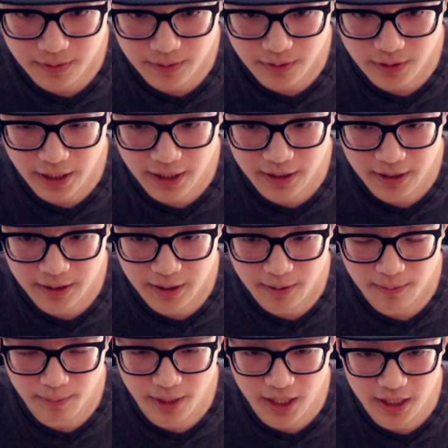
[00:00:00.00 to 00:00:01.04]
Okay,
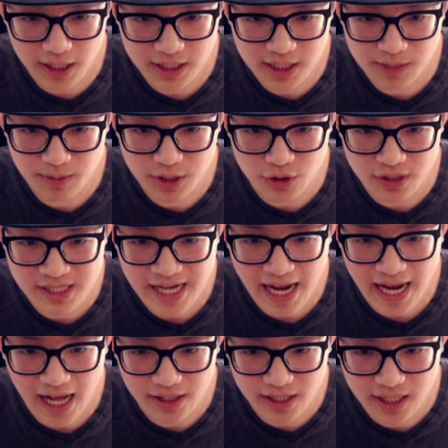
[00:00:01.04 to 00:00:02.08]
but it just means your
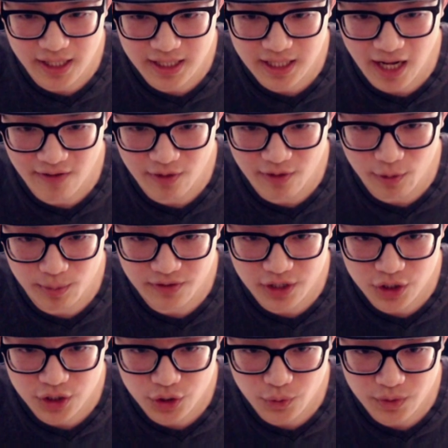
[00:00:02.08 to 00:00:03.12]
Talia is gonna have a little bit of
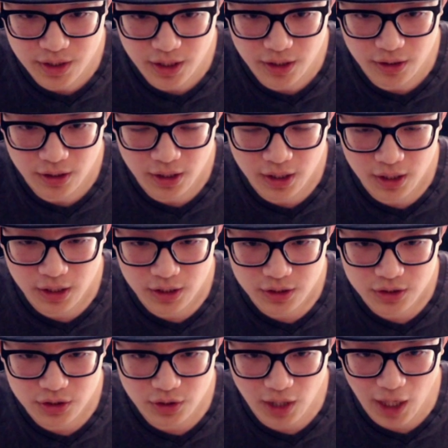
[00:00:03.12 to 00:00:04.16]
issues here.
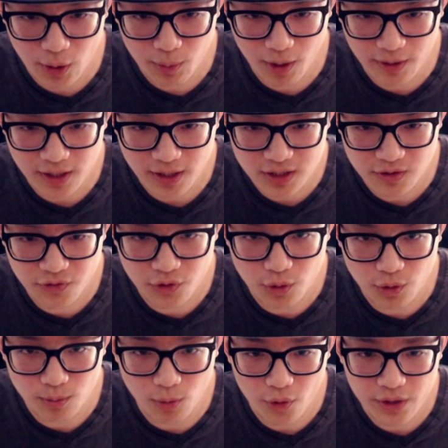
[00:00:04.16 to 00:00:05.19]
So I would probably toss a
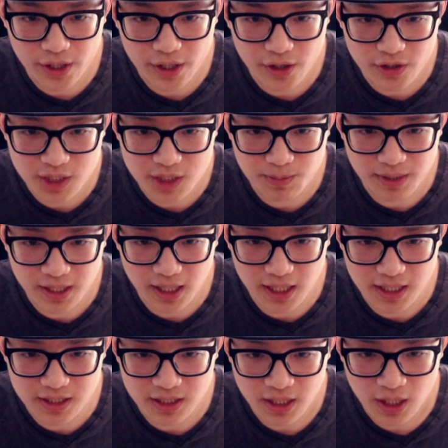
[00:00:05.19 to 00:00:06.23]
few more in here just
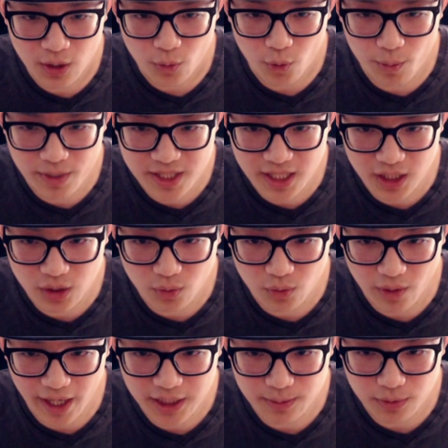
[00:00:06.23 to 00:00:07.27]
because we're missing a
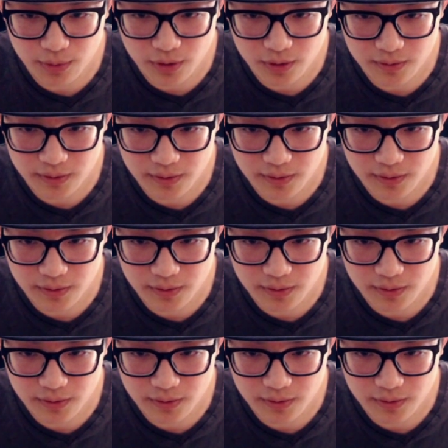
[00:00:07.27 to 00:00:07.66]
grindable.